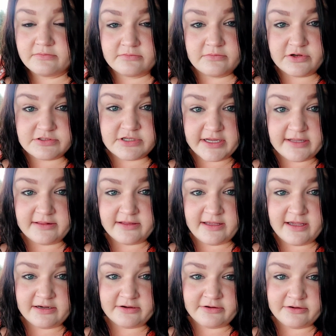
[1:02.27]
most likely
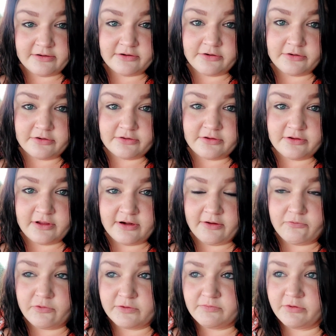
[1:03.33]
had occurred, or,
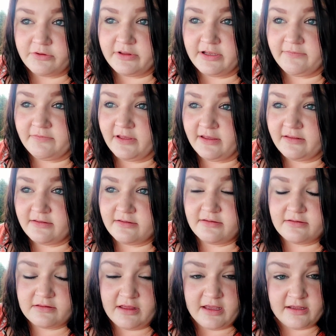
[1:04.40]
would believe that
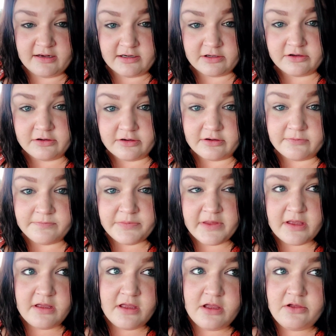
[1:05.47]
had occurred.
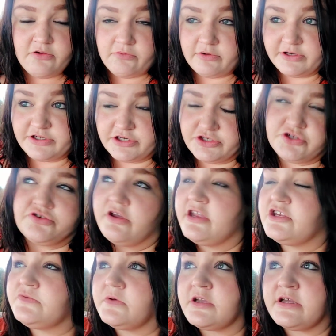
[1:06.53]
Which is
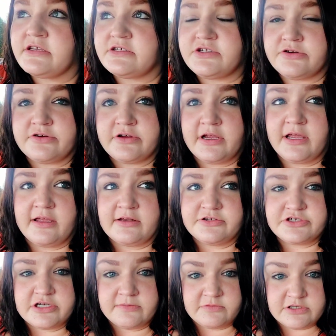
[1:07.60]
strange because during
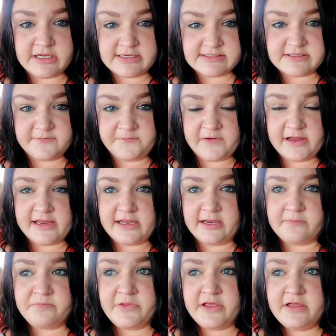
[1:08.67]
Jim
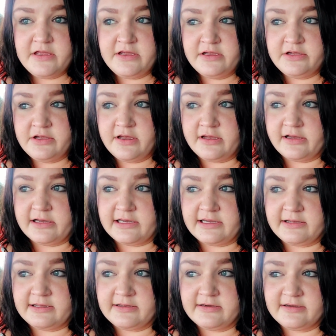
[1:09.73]
testifying,
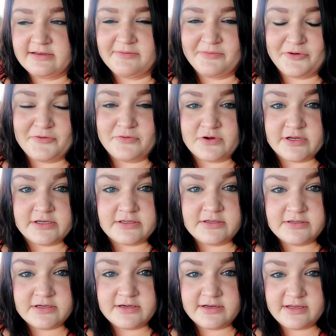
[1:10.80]
number one,
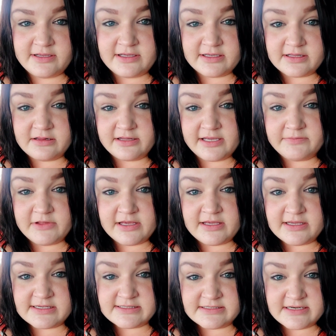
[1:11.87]
he claimed that
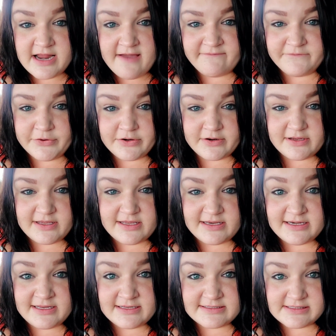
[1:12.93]
he has never
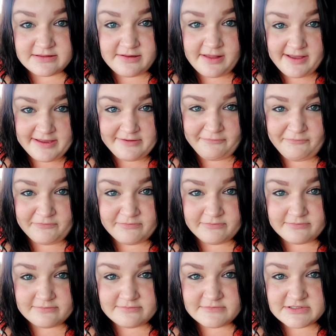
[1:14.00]
in his life
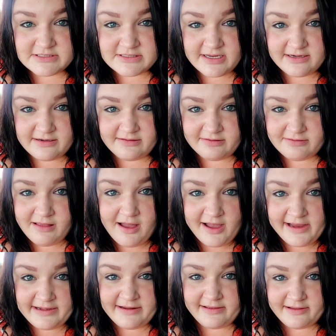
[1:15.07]
stated a
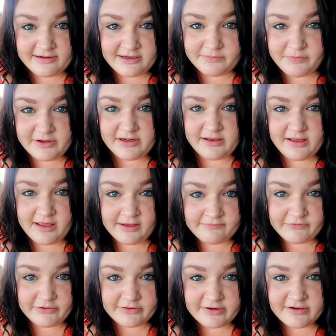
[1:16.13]
lie to anybody
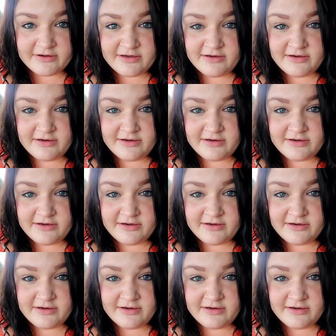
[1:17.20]
ever.